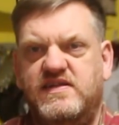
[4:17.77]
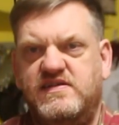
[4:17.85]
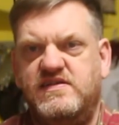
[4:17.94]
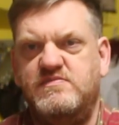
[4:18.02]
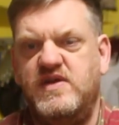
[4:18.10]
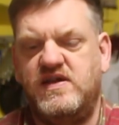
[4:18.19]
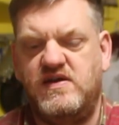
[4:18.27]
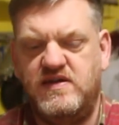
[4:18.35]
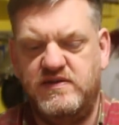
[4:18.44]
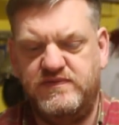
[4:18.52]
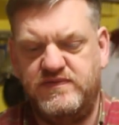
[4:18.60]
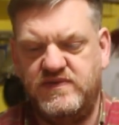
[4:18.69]
This is my
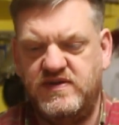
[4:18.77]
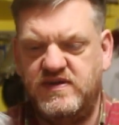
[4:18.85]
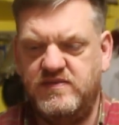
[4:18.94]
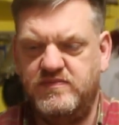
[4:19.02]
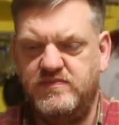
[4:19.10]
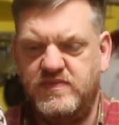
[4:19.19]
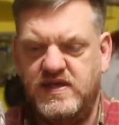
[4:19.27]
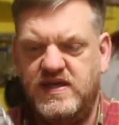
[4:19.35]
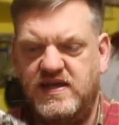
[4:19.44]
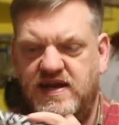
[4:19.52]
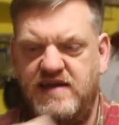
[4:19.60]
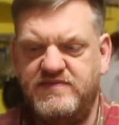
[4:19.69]
kind of
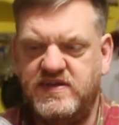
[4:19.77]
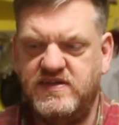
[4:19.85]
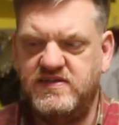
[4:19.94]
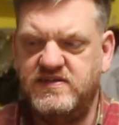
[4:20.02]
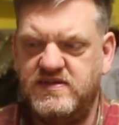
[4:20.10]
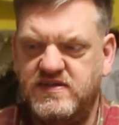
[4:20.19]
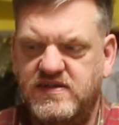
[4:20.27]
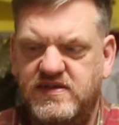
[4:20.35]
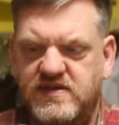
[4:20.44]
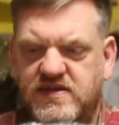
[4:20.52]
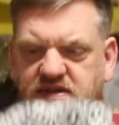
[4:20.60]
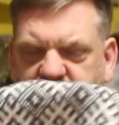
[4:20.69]
Latvian
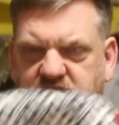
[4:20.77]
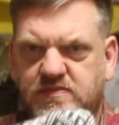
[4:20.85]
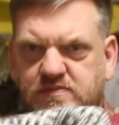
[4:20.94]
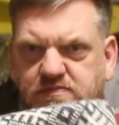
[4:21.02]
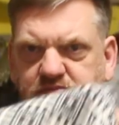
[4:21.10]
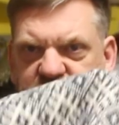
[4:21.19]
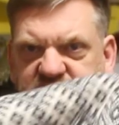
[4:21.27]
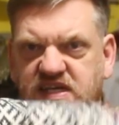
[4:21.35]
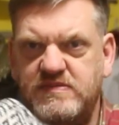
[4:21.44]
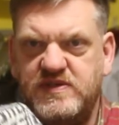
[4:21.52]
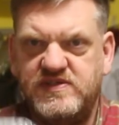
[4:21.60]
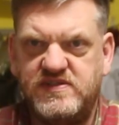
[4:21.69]

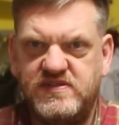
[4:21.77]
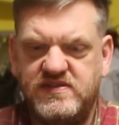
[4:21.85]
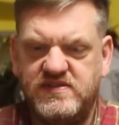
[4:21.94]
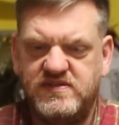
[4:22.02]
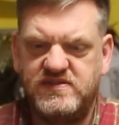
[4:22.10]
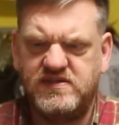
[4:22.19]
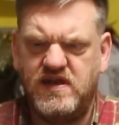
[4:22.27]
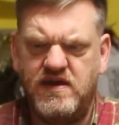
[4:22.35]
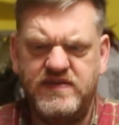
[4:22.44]
ziemas scarf.